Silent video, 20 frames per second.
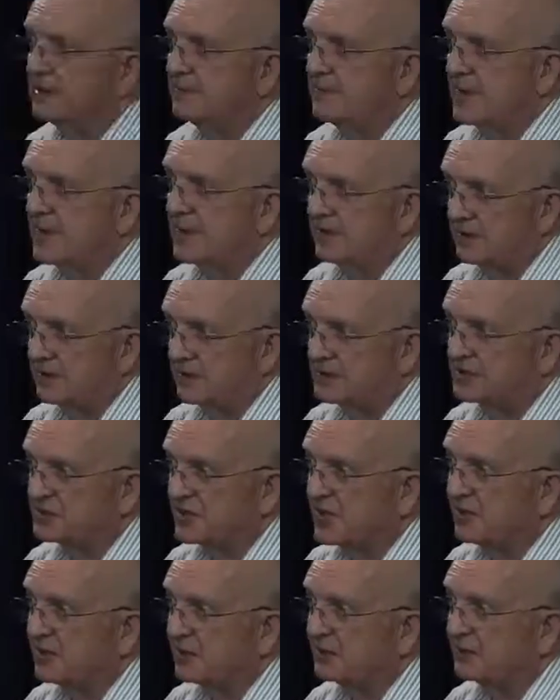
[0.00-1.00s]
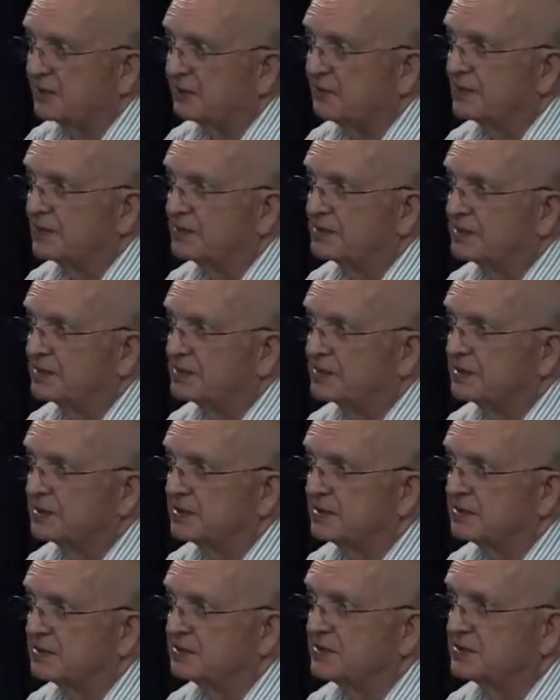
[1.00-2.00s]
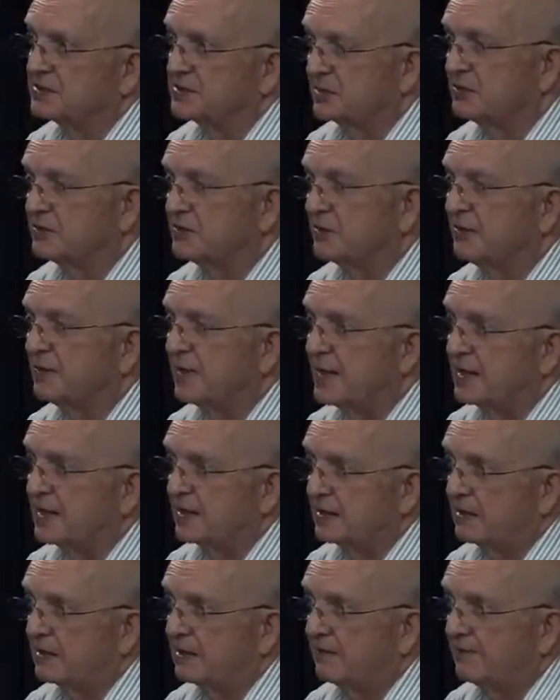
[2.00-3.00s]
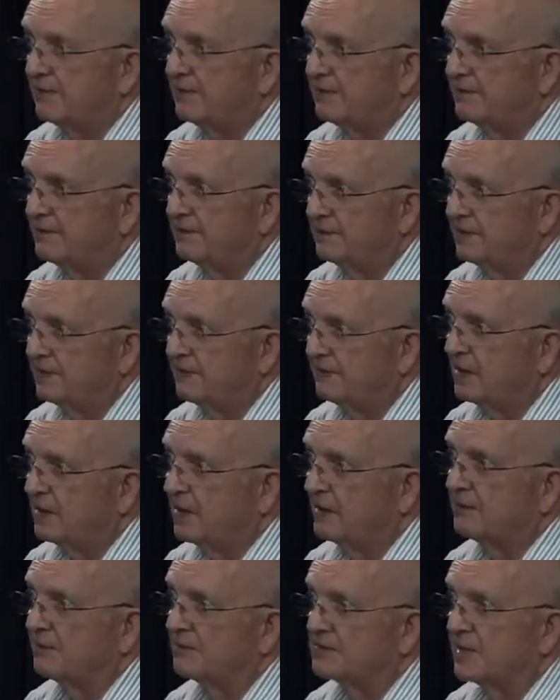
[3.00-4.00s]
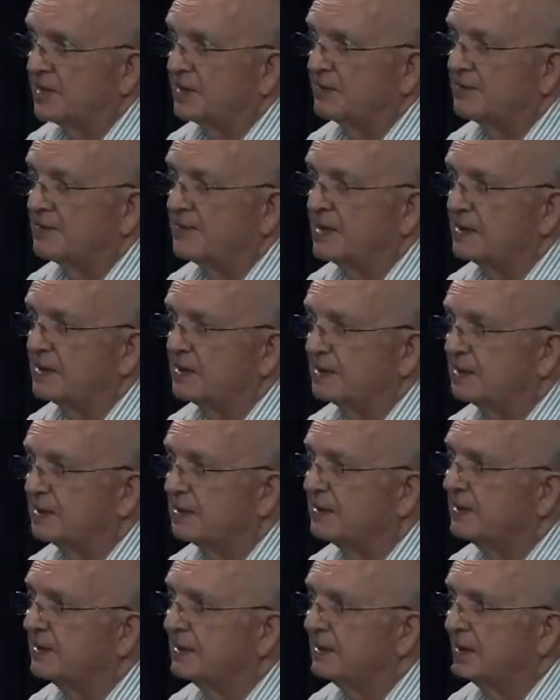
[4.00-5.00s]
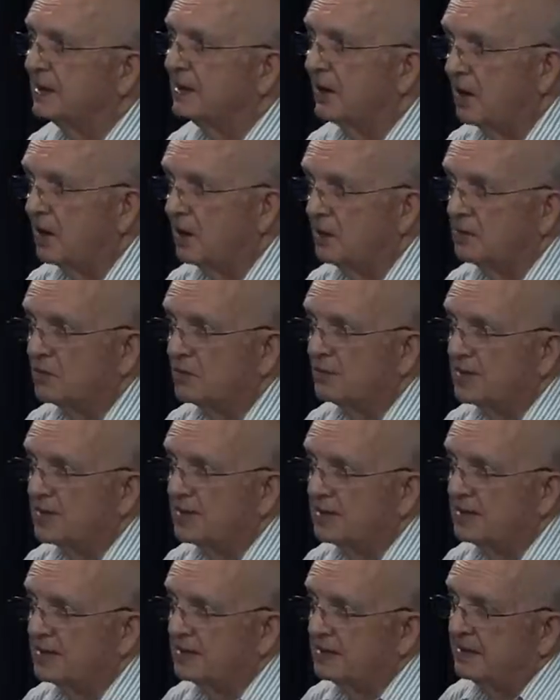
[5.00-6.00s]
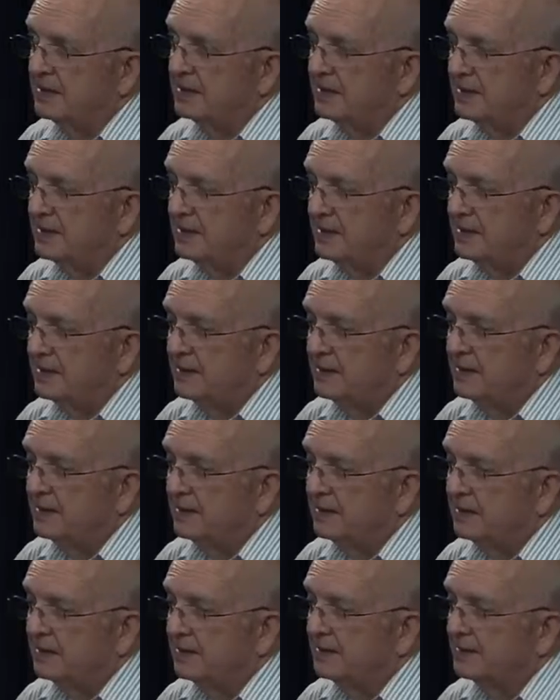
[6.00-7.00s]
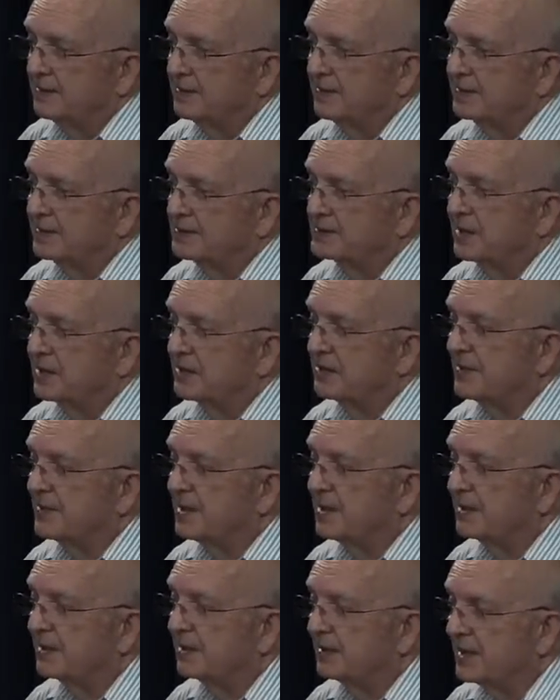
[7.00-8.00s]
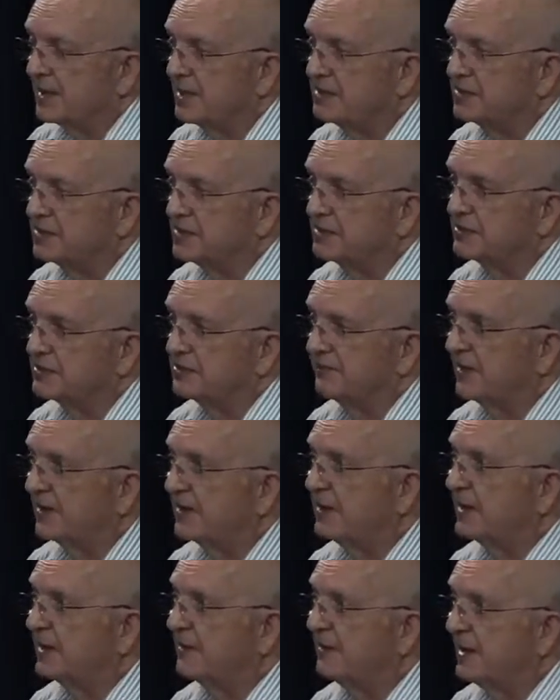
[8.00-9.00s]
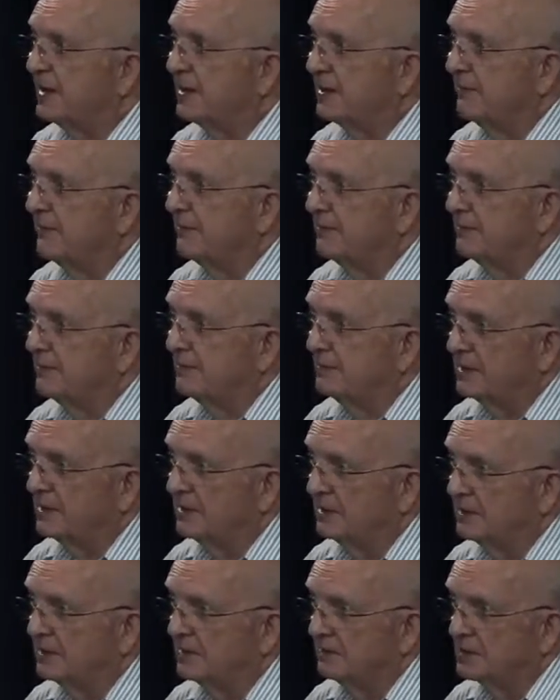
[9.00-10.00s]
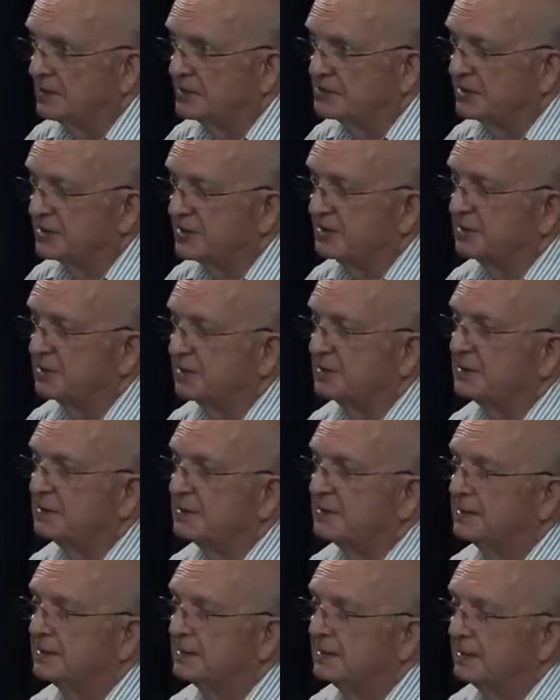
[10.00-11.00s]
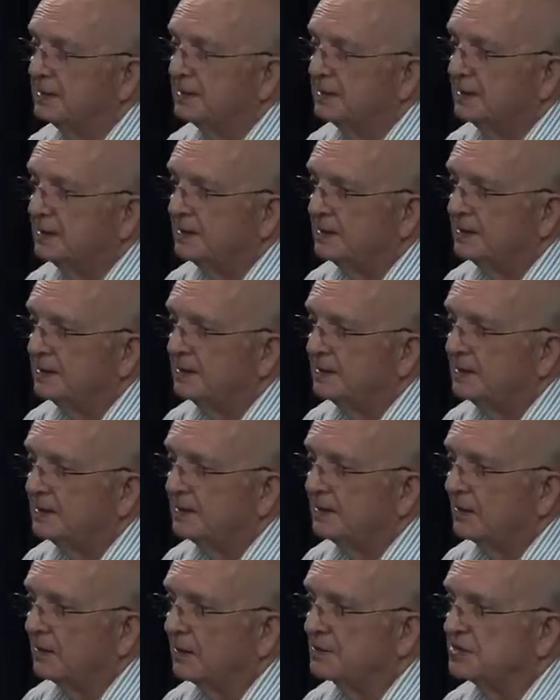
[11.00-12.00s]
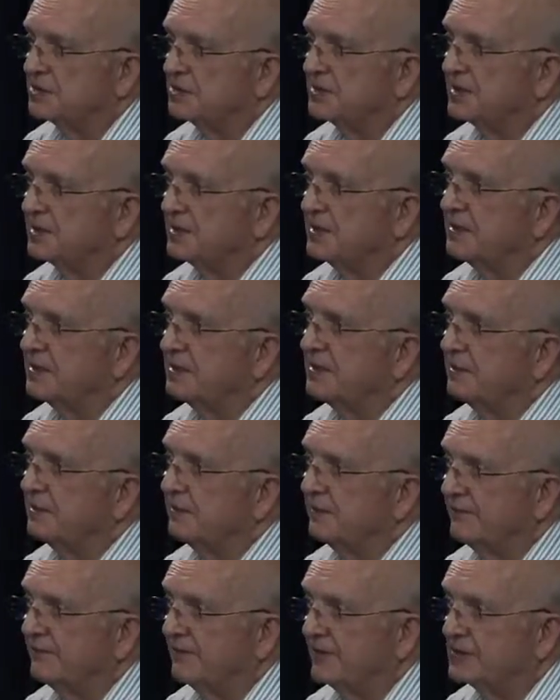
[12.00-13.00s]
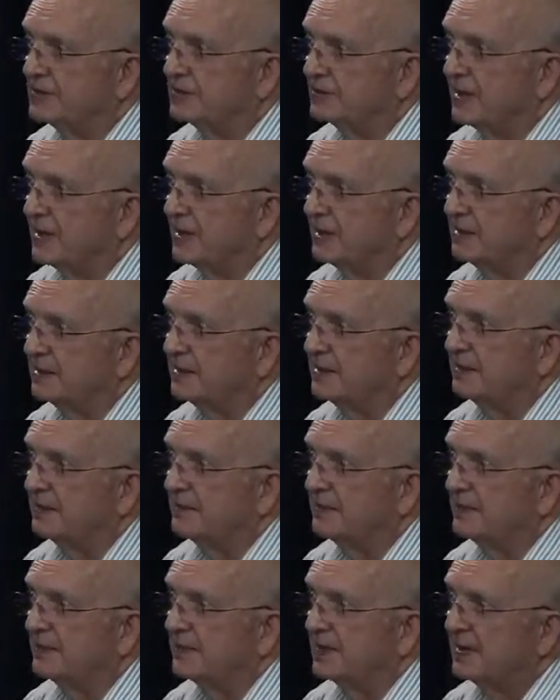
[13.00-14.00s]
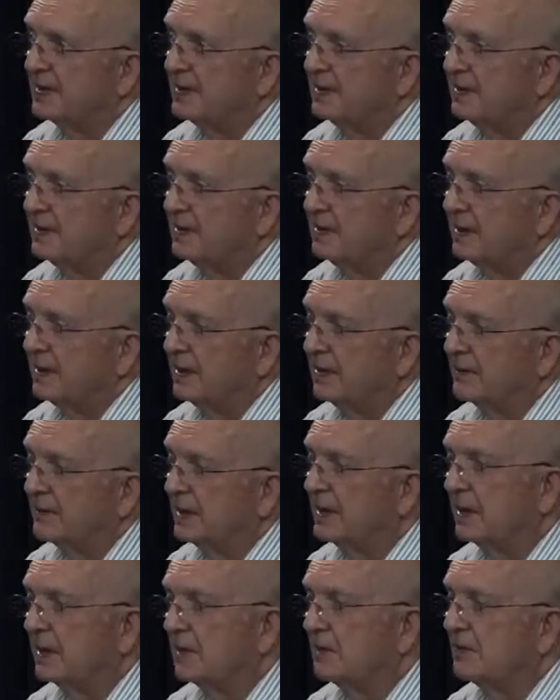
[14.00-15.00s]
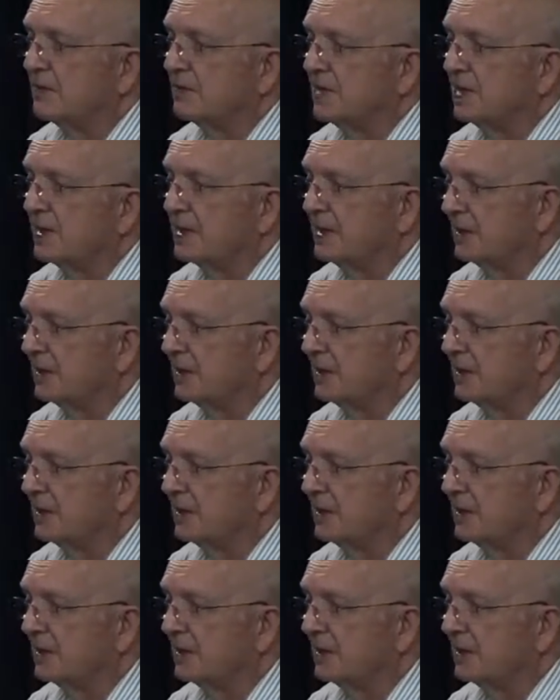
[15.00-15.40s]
Bank of the South, which is the central bank of all of South America, owned by the South American nations, funded by Brazil, Argentina, and Venezuela. And they loan money